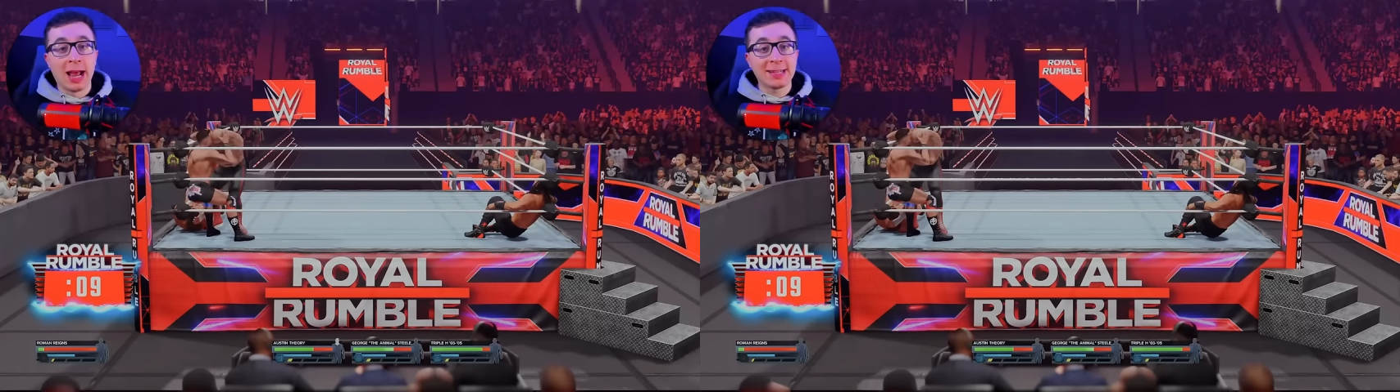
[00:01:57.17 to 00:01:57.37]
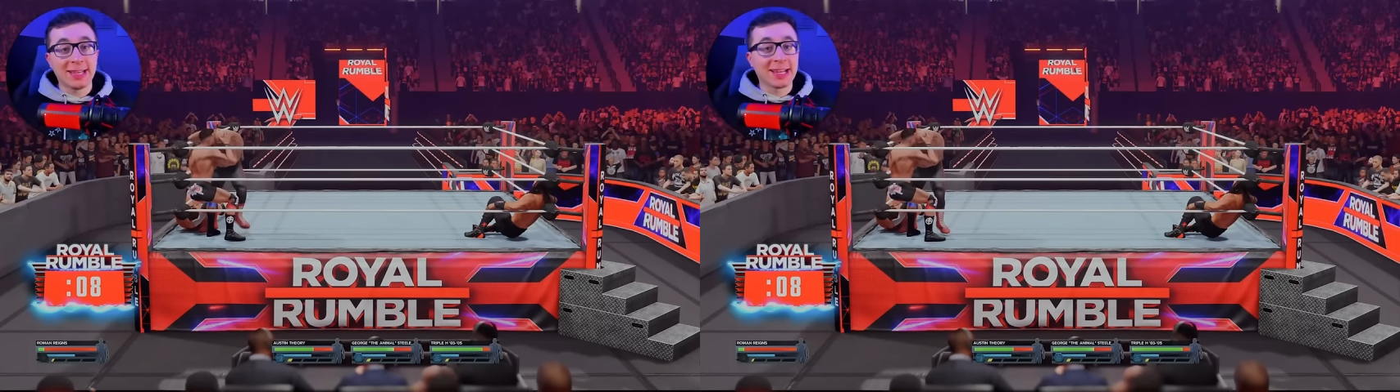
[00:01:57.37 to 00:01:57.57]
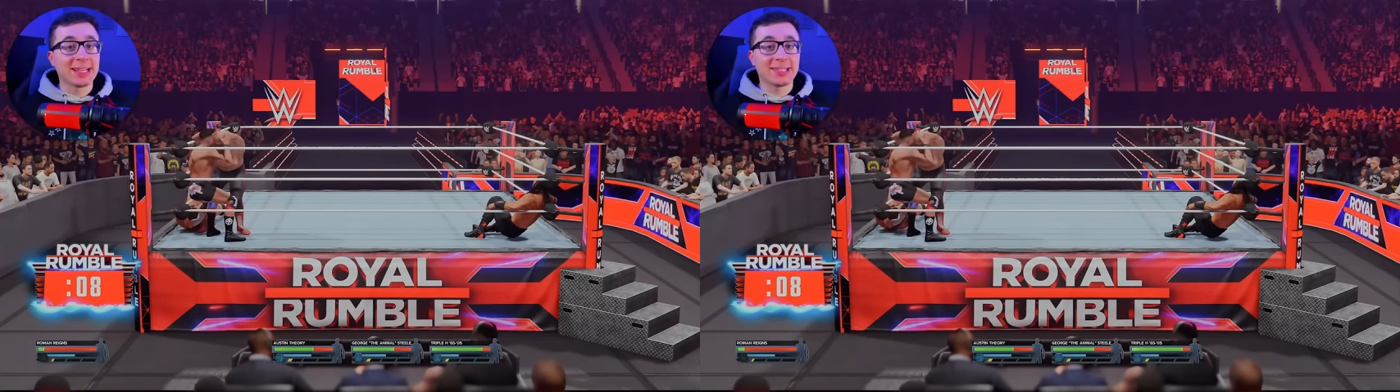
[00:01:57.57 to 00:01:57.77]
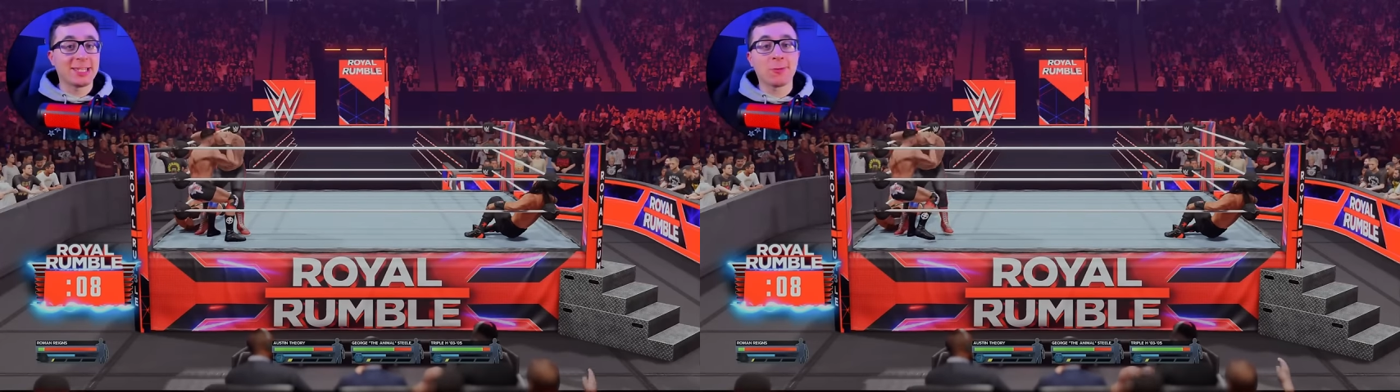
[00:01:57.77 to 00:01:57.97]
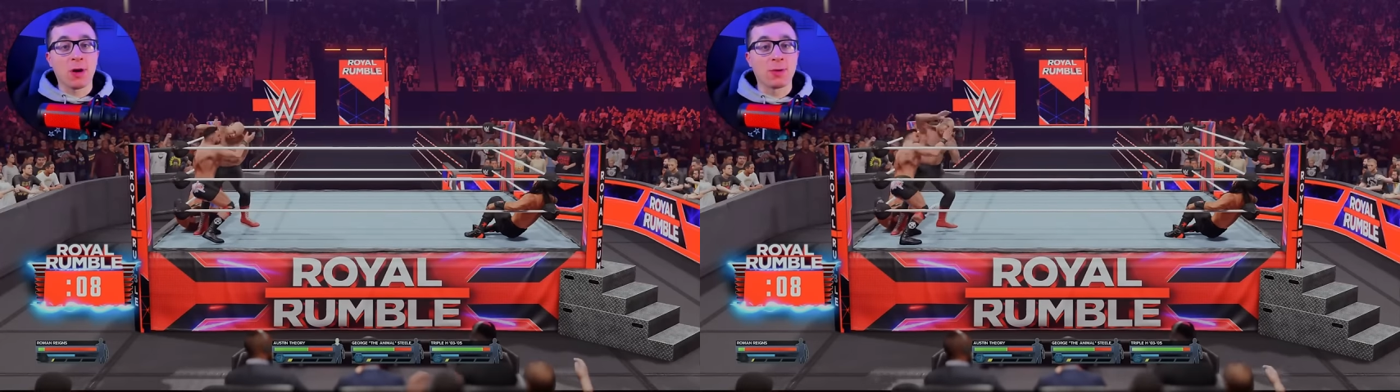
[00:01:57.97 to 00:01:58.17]
I did get to
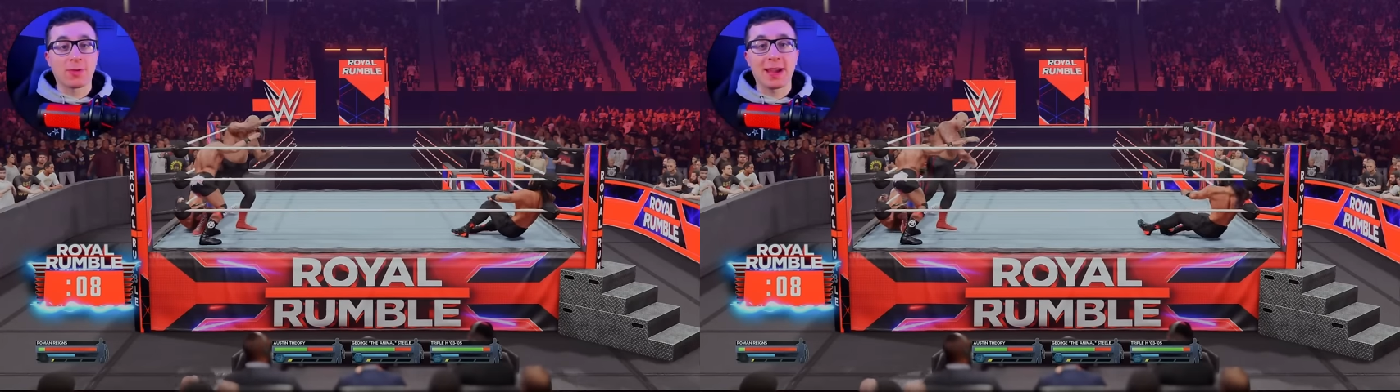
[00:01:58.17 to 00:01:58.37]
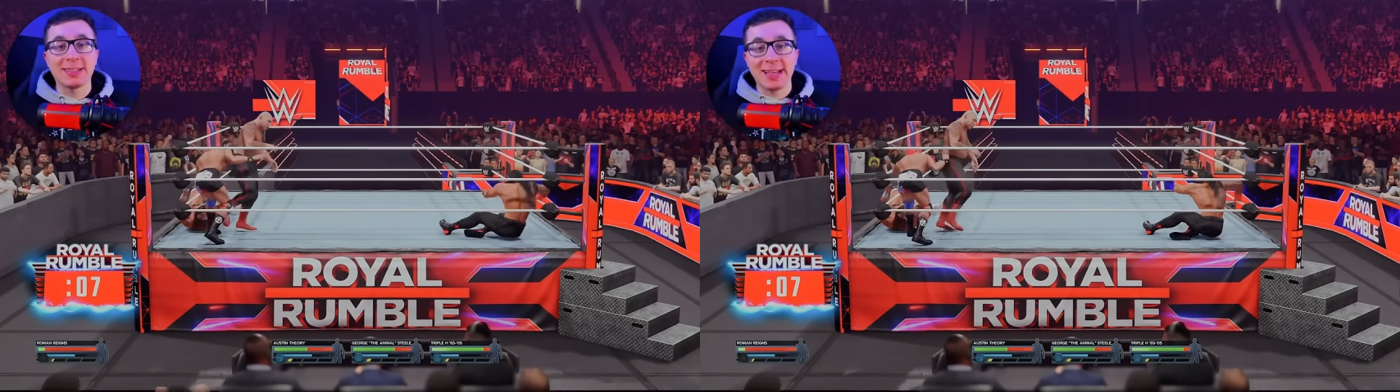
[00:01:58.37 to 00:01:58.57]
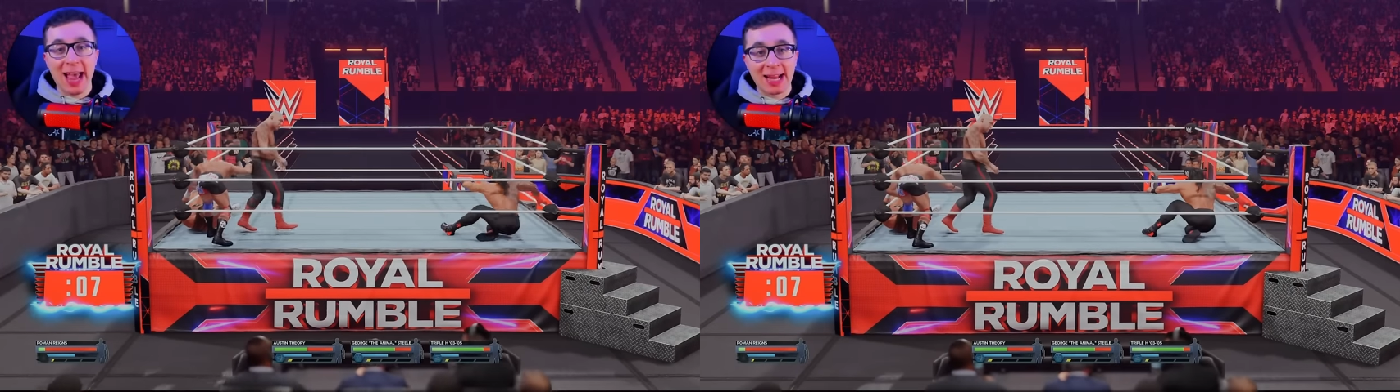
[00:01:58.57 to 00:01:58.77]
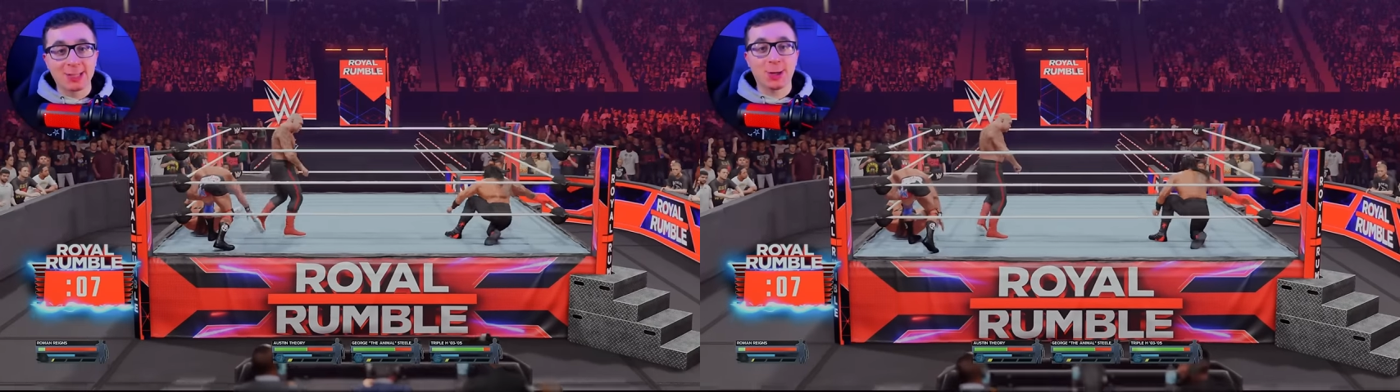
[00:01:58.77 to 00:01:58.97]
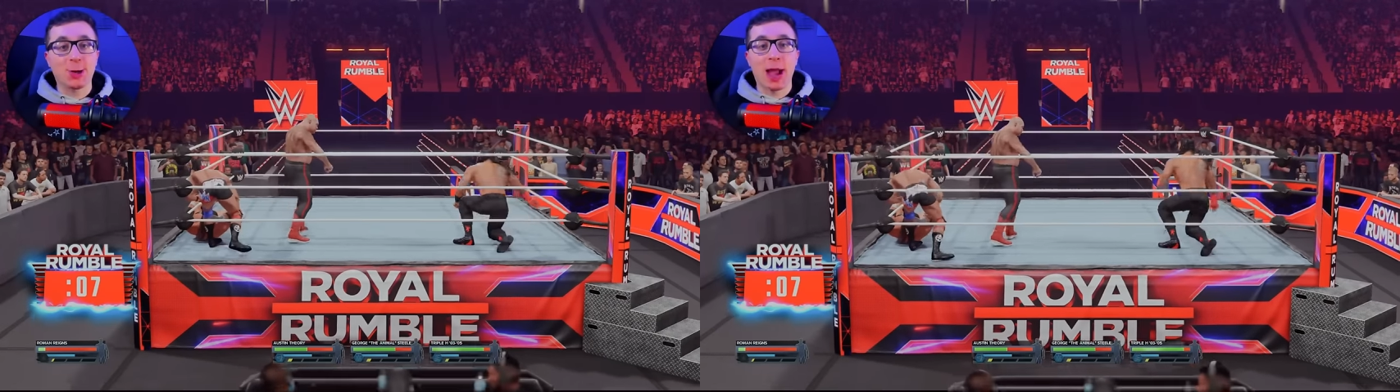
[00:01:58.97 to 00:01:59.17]
see Roman Reigns
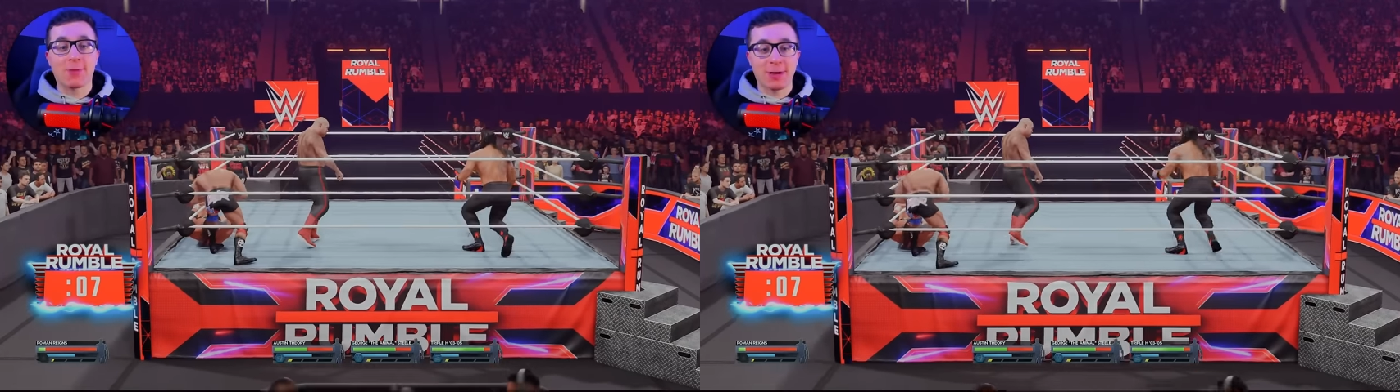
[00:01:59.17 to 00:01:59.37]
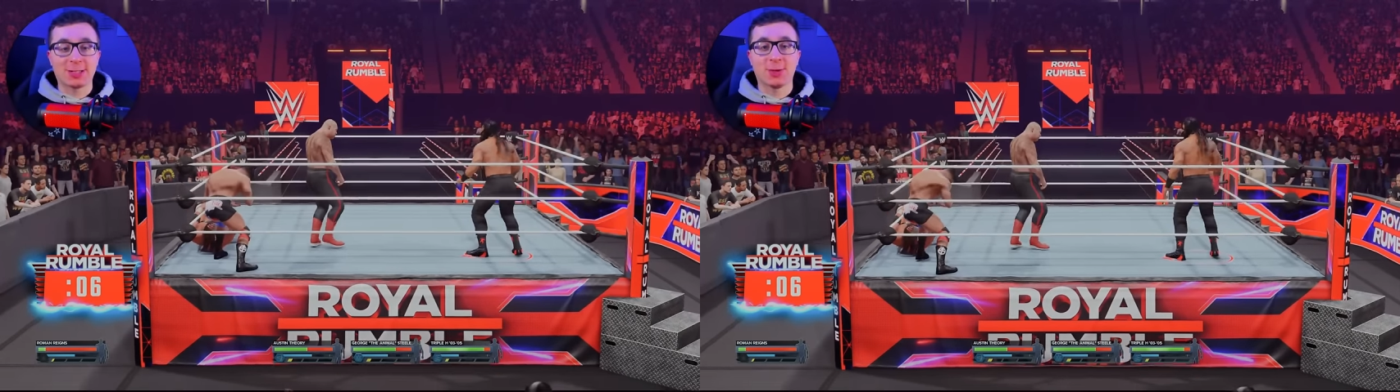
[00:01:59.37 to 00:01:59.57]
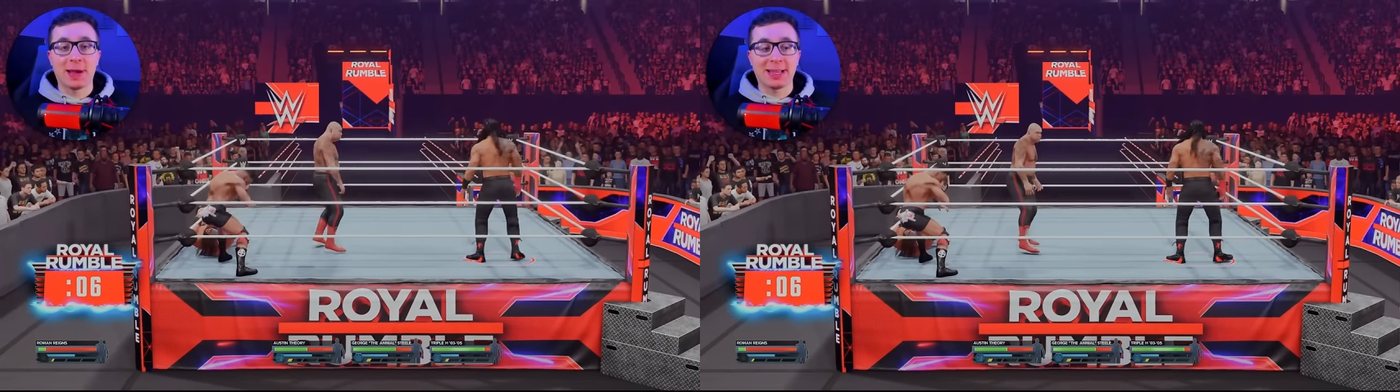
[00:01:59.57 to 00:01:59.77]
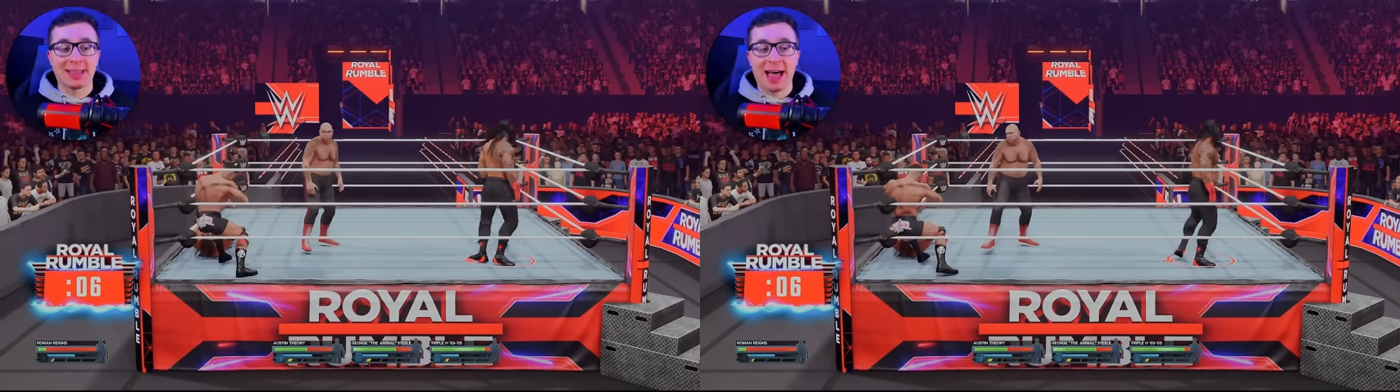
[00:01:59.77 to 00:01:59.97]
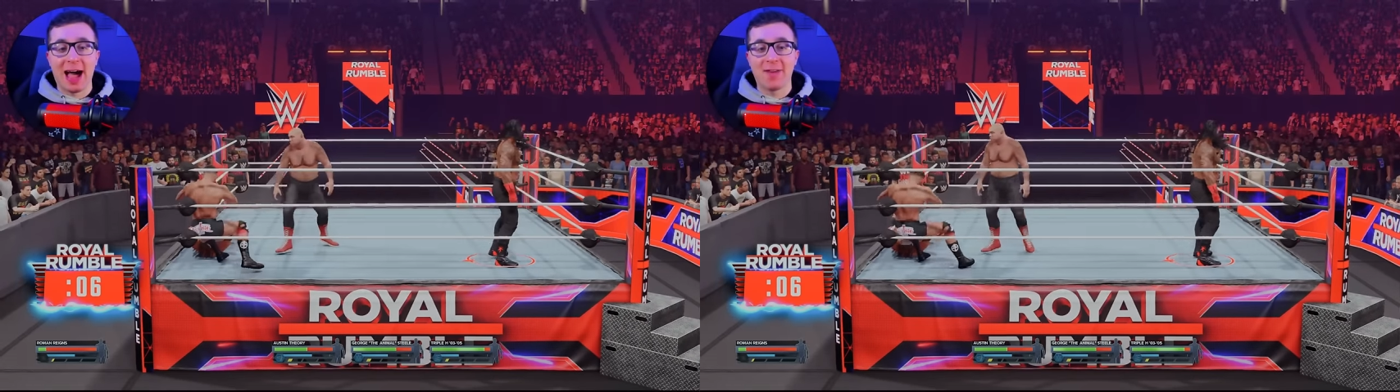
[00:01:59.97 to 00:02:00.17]
enter at WrestleMania
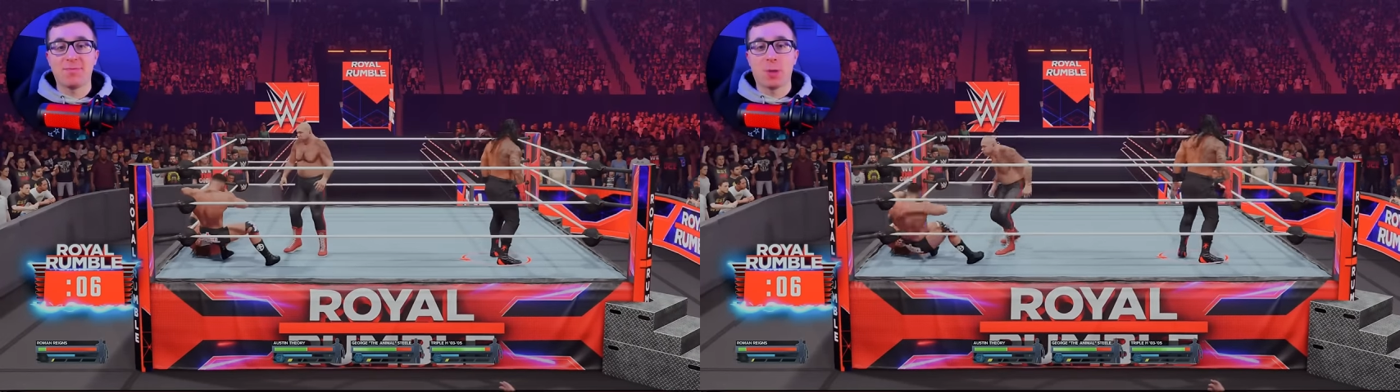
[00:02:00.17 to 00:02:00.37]
Live.